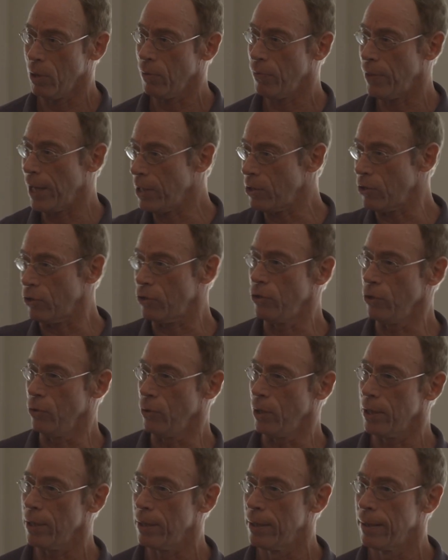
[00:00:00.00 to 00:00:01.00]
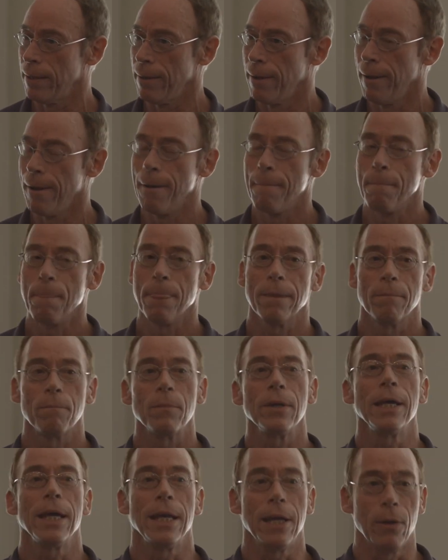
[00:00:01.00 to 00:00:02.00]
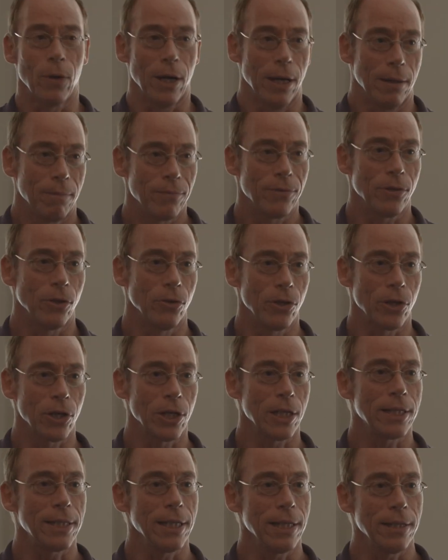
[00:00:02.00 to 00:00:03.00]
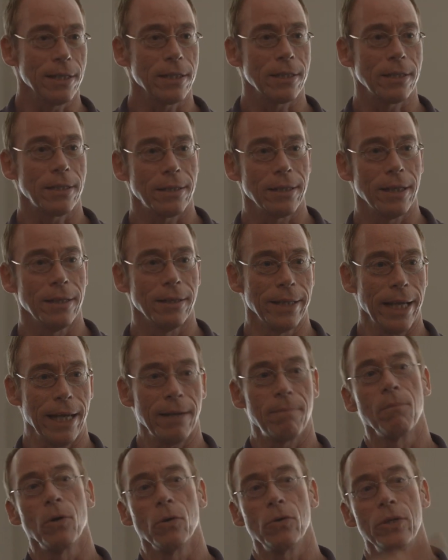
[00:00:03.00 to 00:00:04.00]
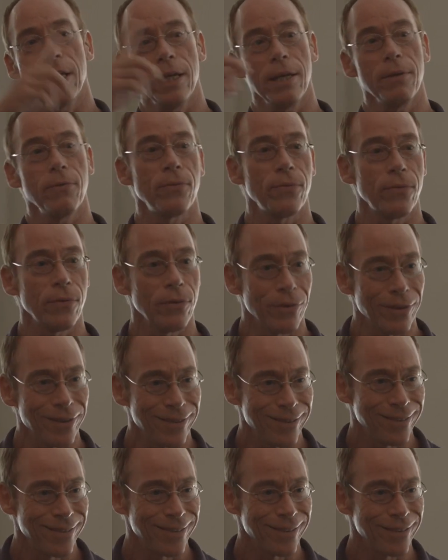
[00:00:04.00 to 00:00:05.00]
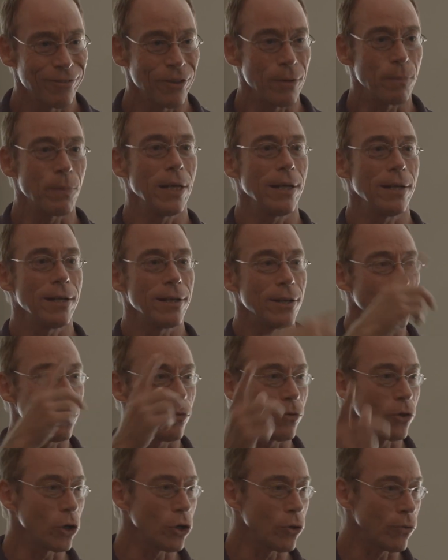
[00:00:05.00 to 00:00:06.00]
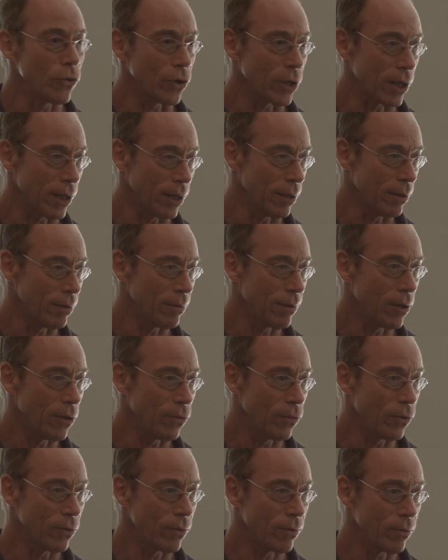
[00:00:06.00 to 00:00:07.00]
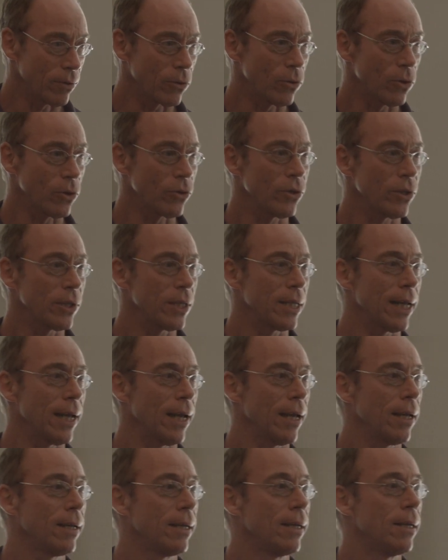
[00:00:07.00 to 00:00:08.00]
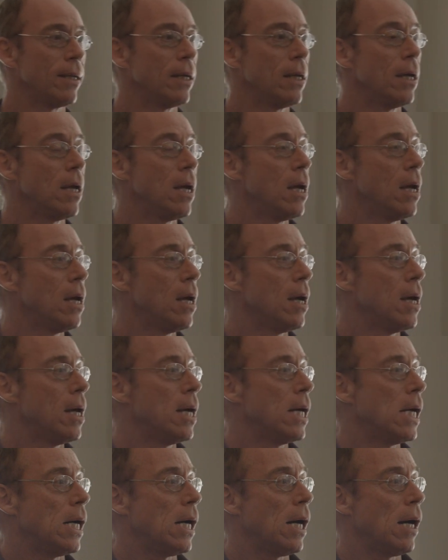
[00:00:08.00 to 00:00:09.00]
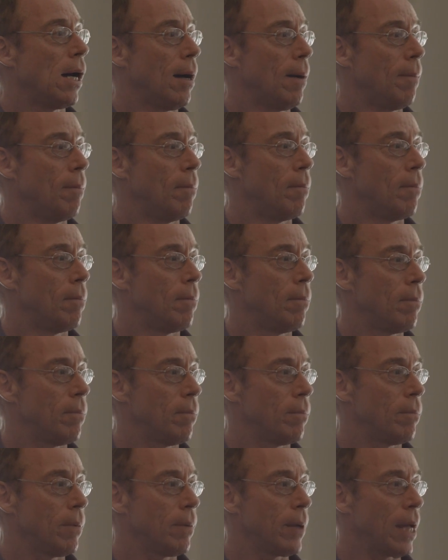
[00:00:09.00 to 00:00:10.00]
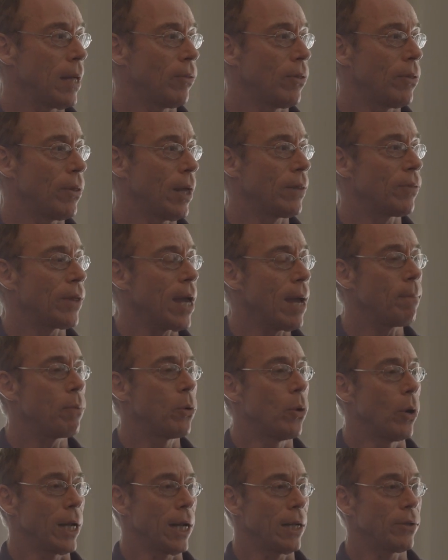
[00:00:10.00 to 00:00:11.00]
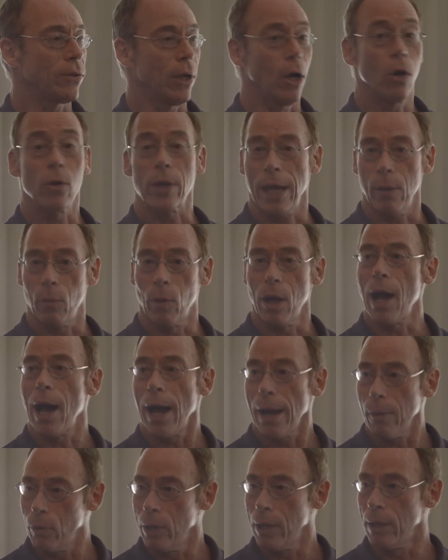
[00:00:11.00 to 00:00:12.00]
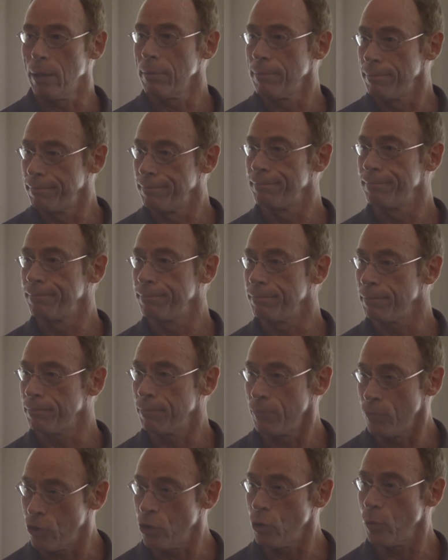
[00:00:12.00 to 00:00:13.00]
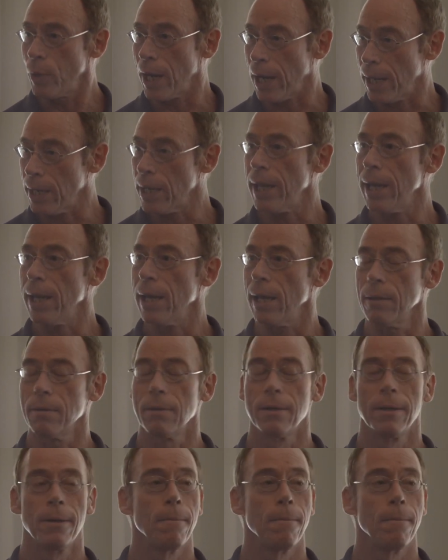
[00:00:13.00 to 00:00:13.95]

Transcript: Why don't they just do it? Anyway, so you're going to see this uh, leitmotif repeated over and over again over the course of today. Um, and at that point, I said, okay, well, I will do what I can.